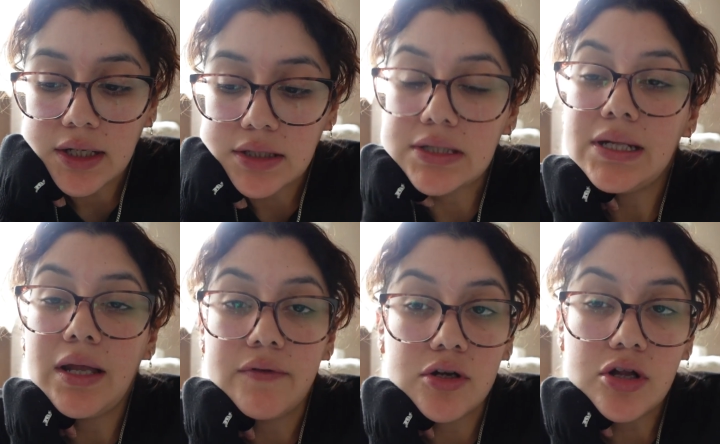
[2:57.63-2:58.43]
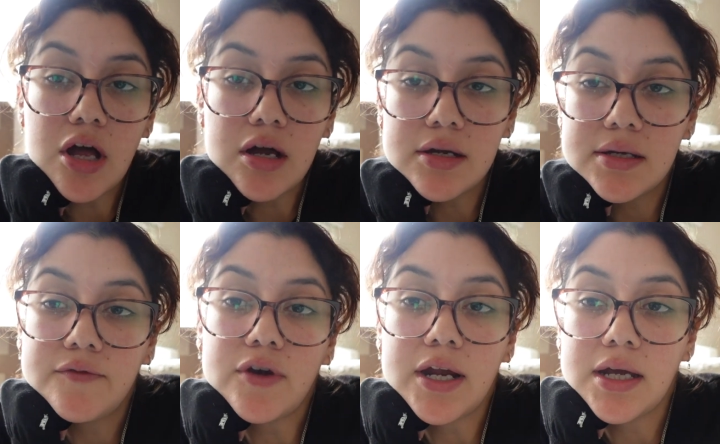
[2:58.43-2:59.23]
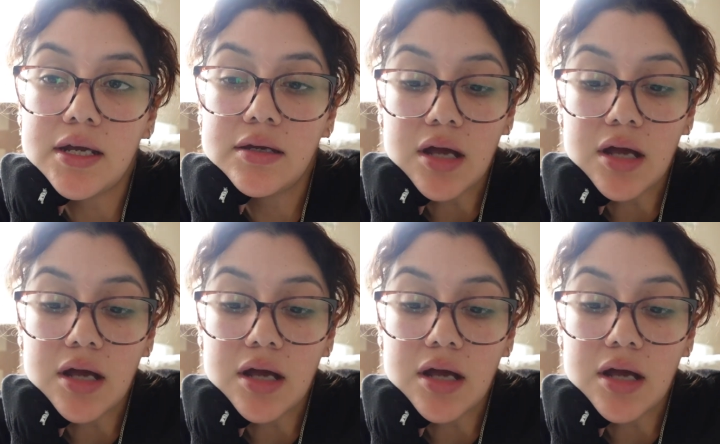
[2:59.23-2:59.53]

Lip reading: It is 11 o'clock, Friday.